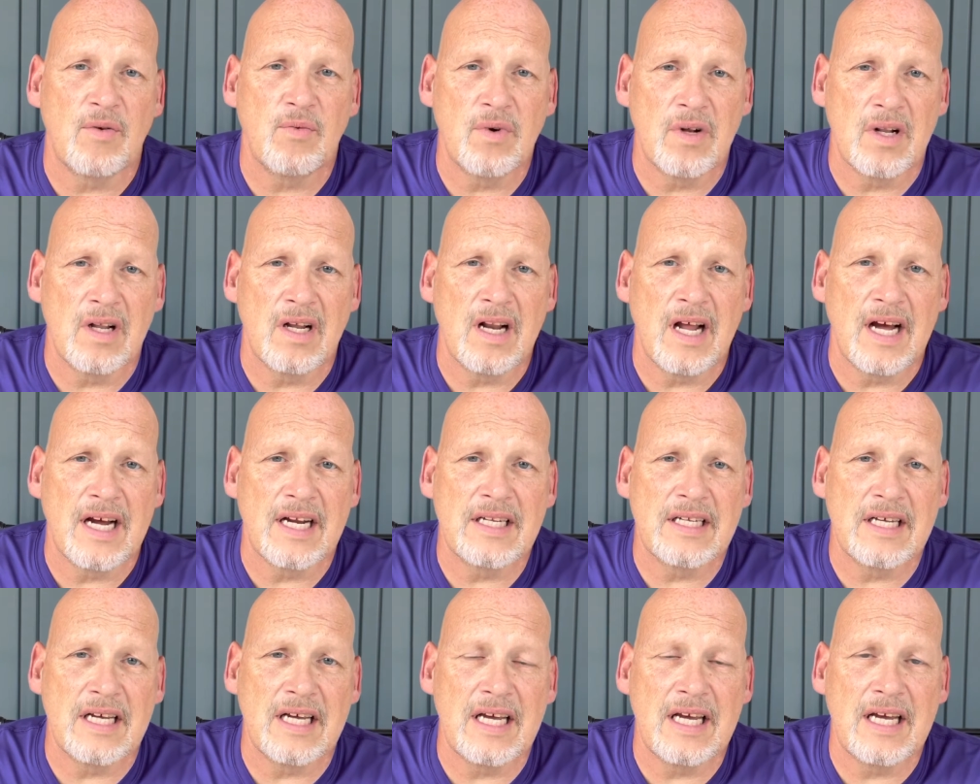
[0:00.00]
really
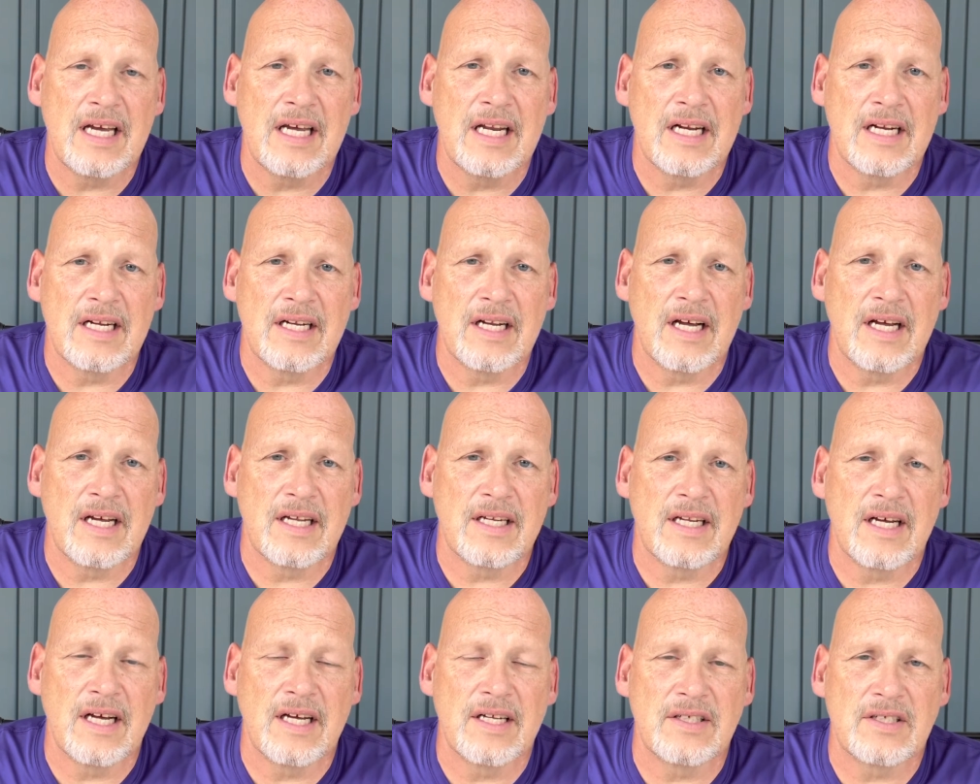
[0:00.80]
like to eat
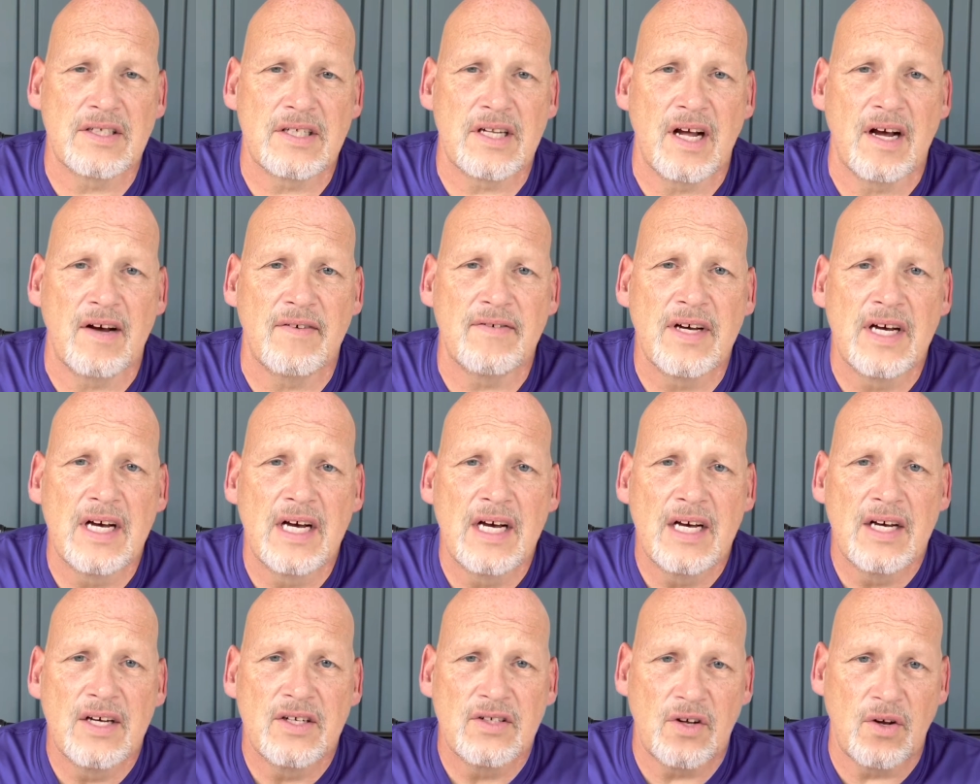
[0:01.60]
and stuff.
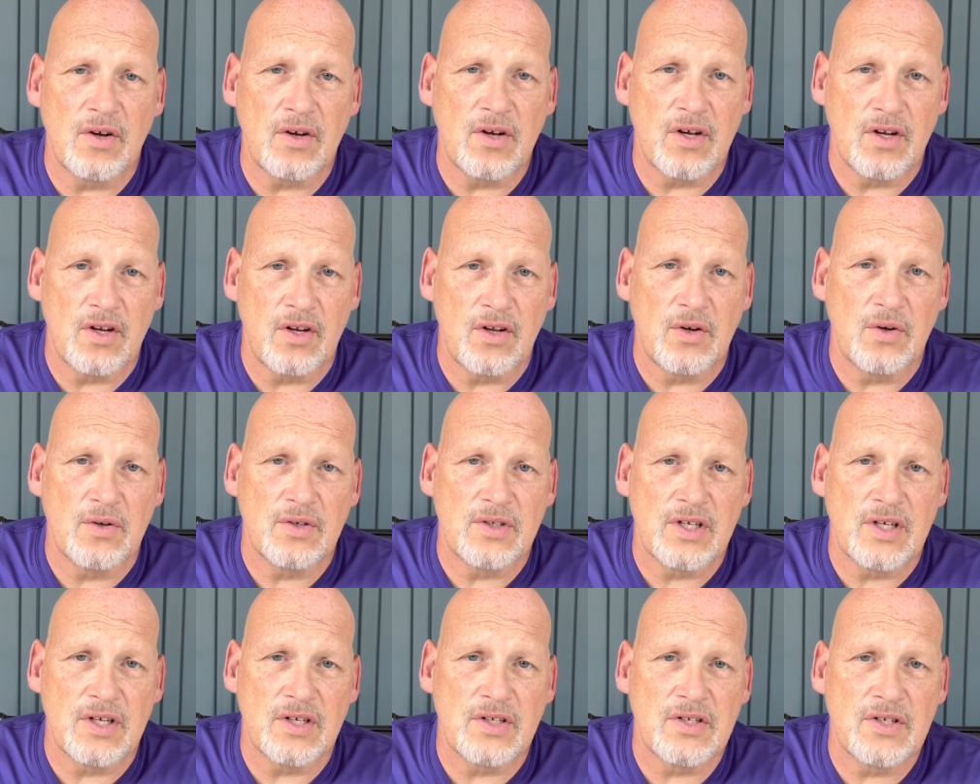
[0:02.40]
So you can
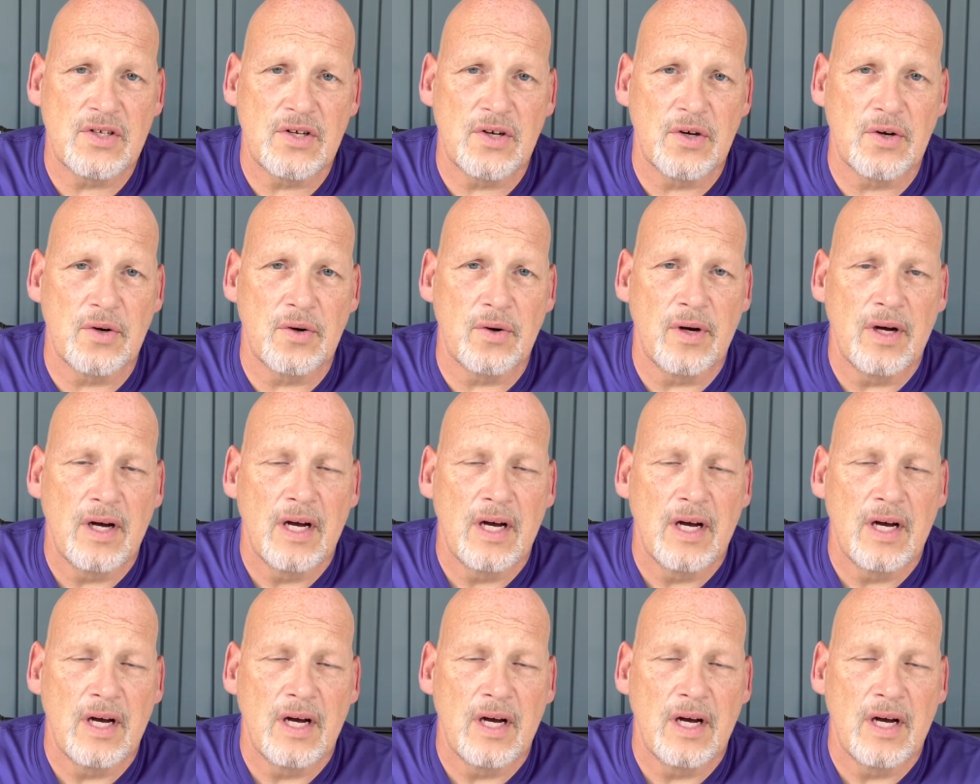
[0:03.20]
use this too.